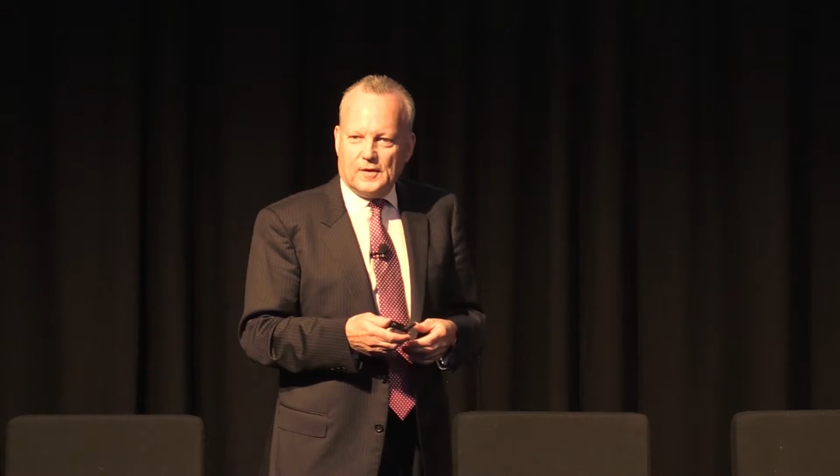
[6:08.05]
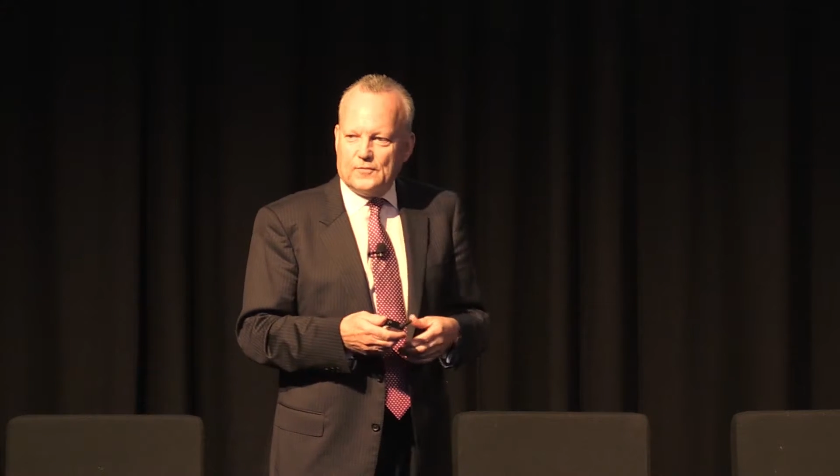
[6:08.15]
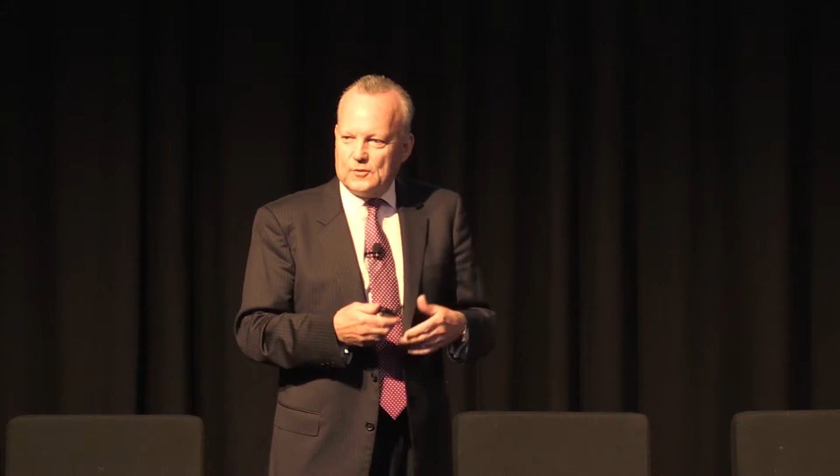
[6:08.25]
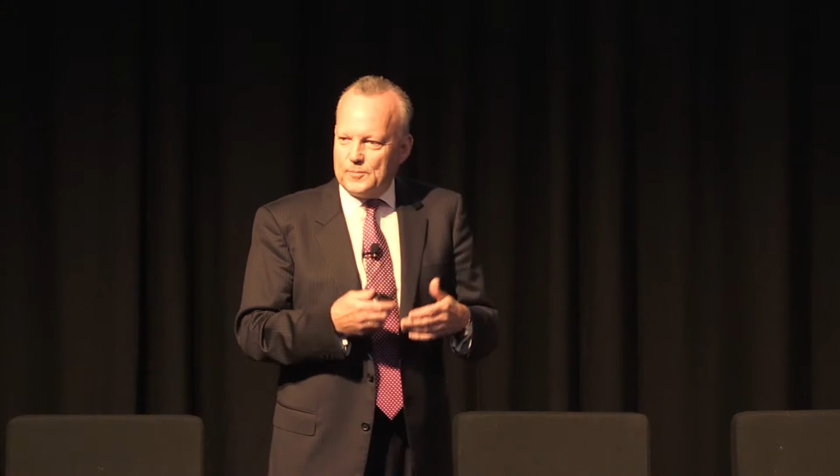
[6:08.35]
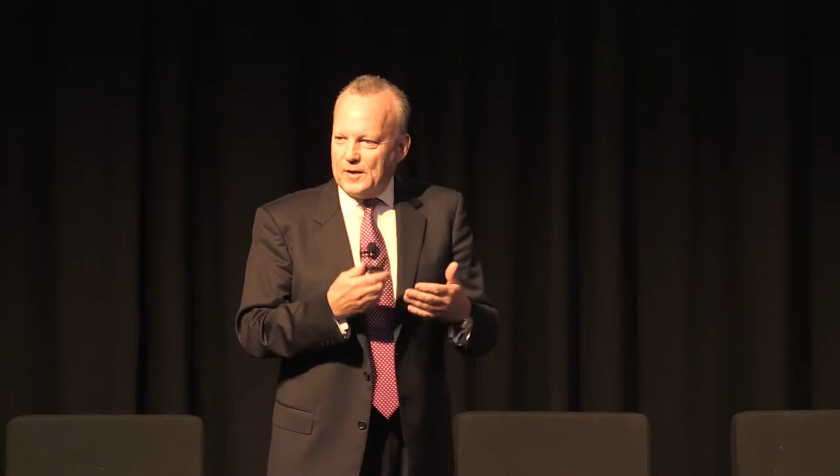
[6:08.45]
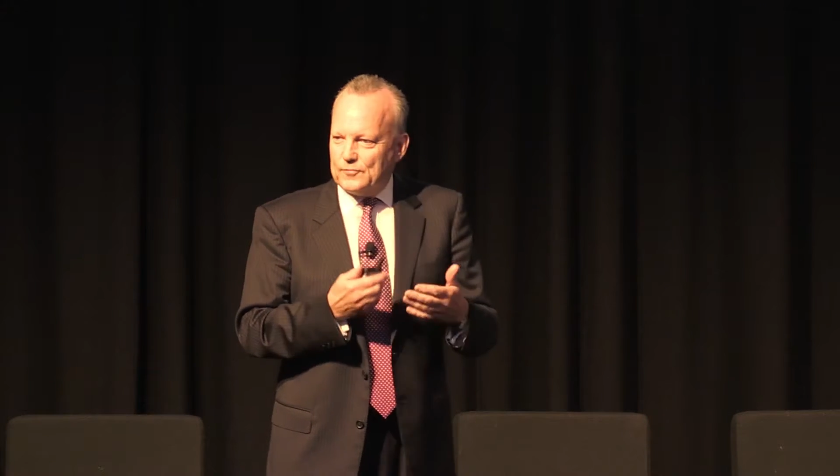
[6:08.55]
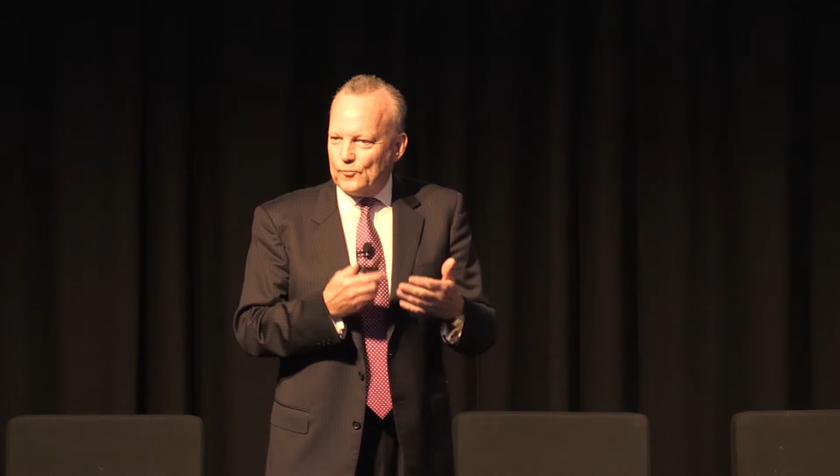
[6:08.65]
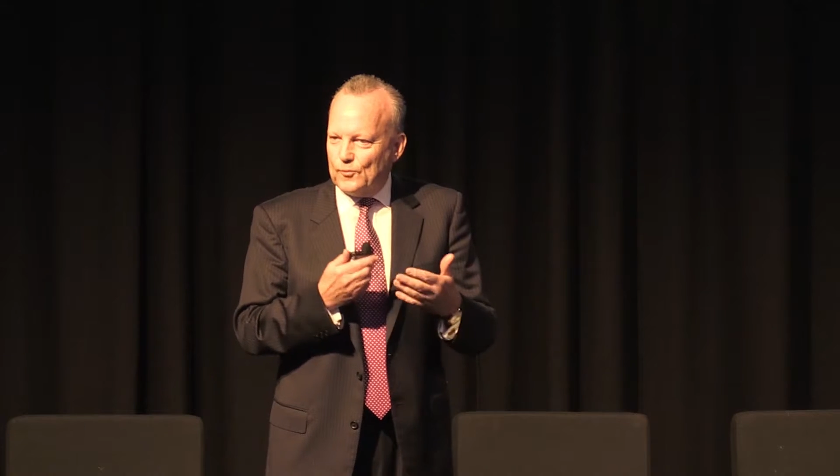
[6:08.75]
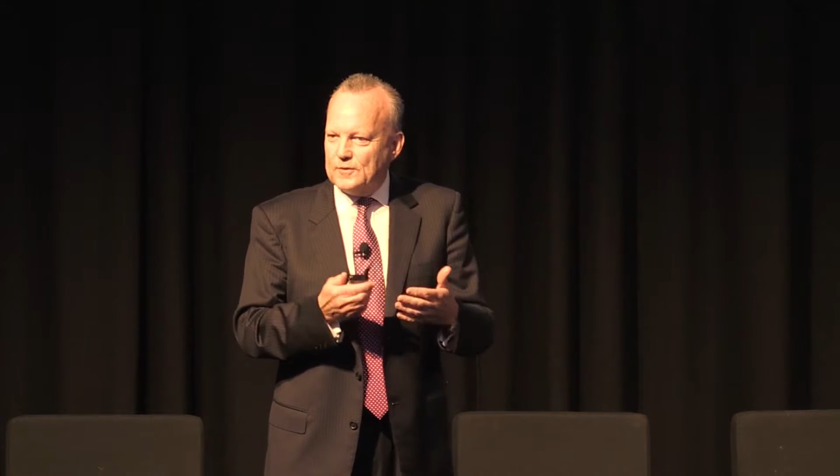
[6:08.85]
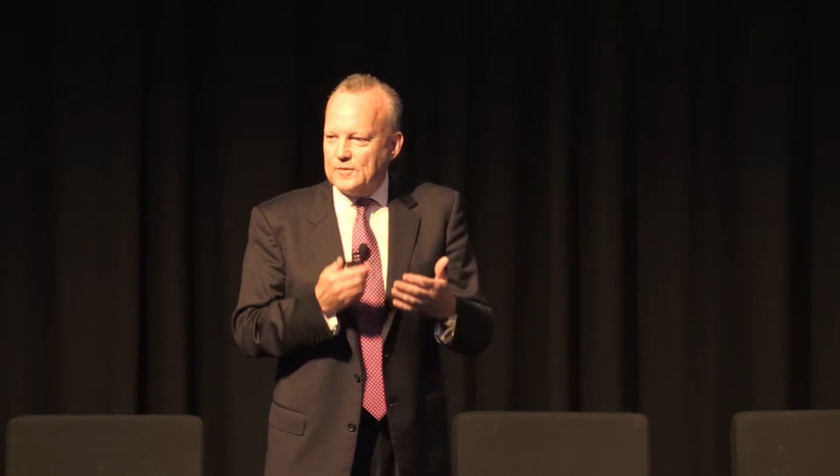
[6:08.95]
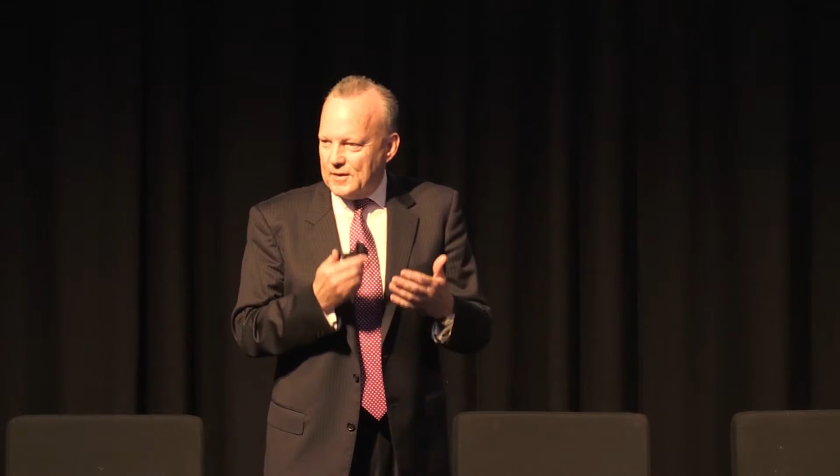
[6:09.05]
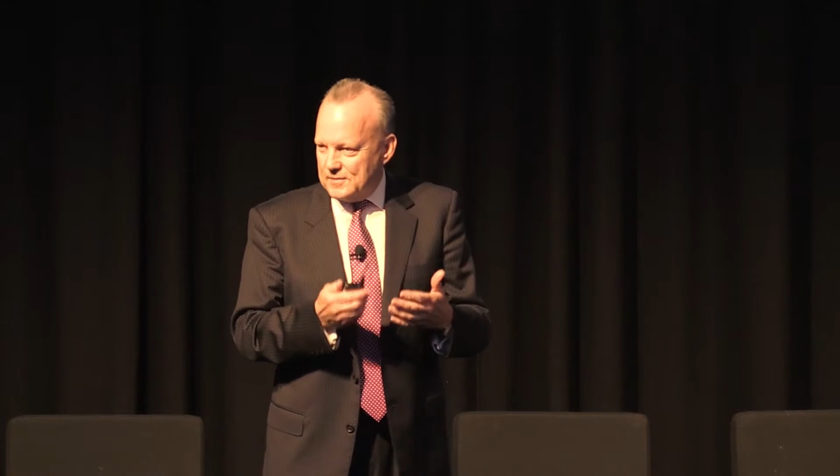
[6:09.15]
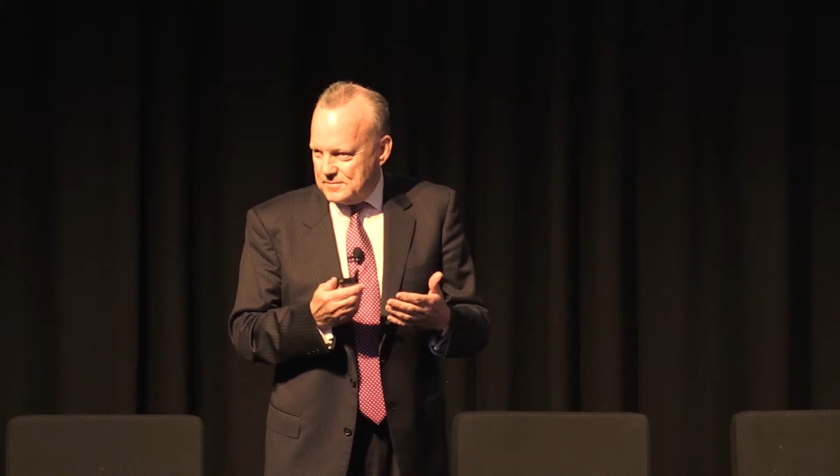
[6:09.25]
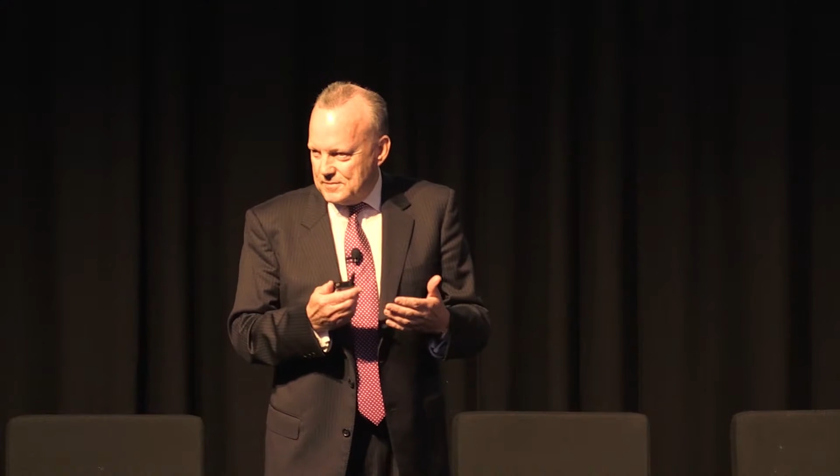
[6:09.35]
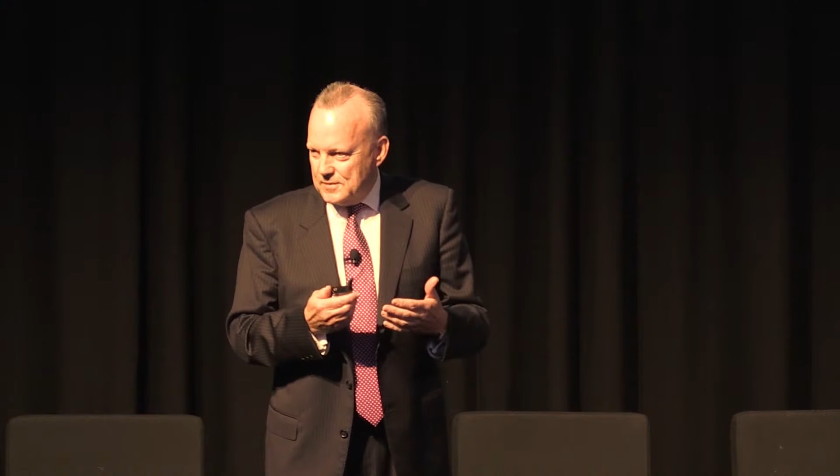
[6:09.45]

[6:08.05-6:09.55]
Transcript: they've got to be able to read that.